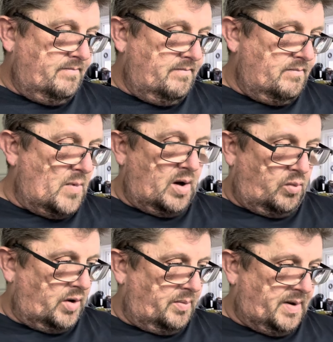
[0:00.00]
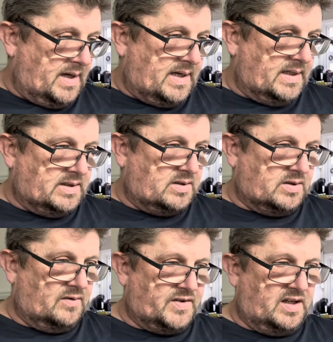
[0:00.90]
might want to be a case, because
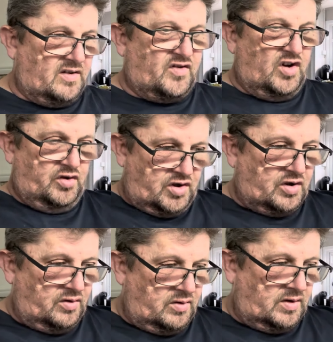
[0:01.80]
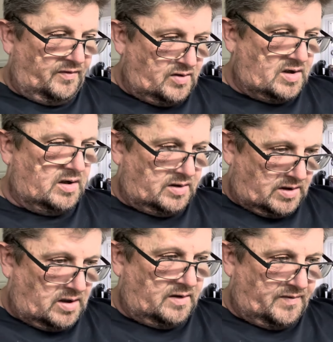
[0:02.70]
obviously I've glued the fuselage
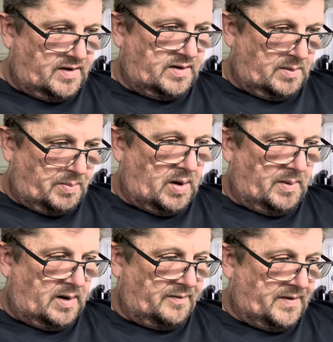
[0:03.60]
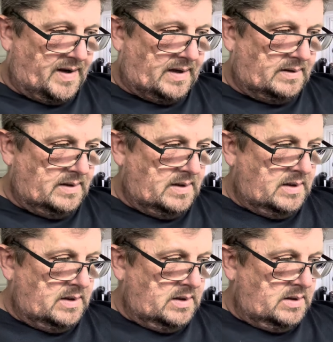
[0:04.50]
off at the bottom half now,
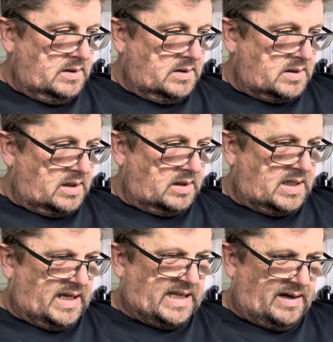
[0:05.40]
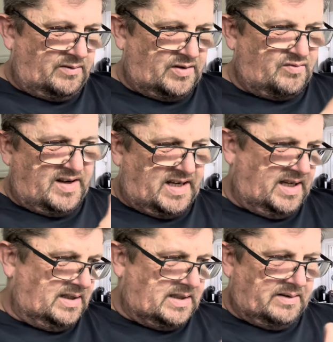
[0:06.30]
so that was really,
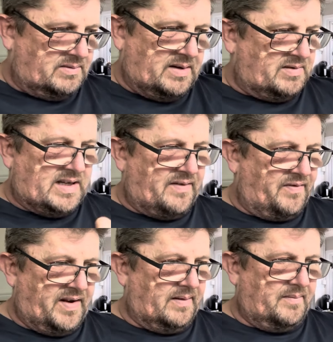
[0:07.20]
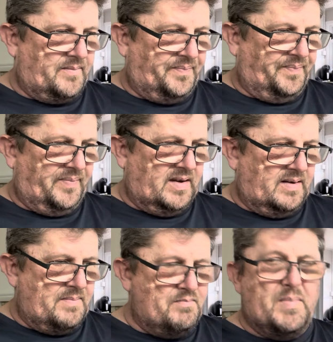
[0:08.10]
there was nothing
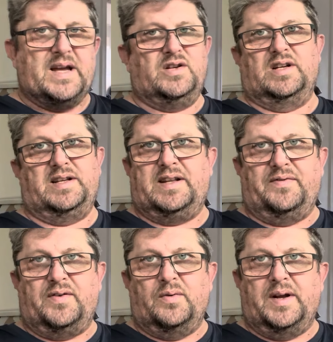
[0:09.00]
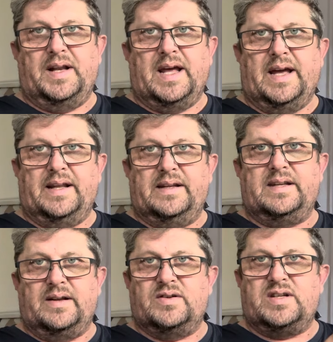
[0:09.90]
majorly difficult in that.
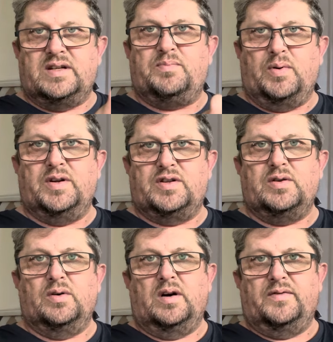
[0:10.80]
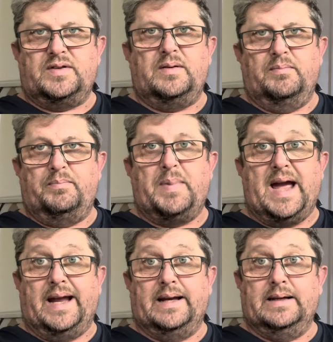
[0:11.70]
It was just putting the 2 halves and bang,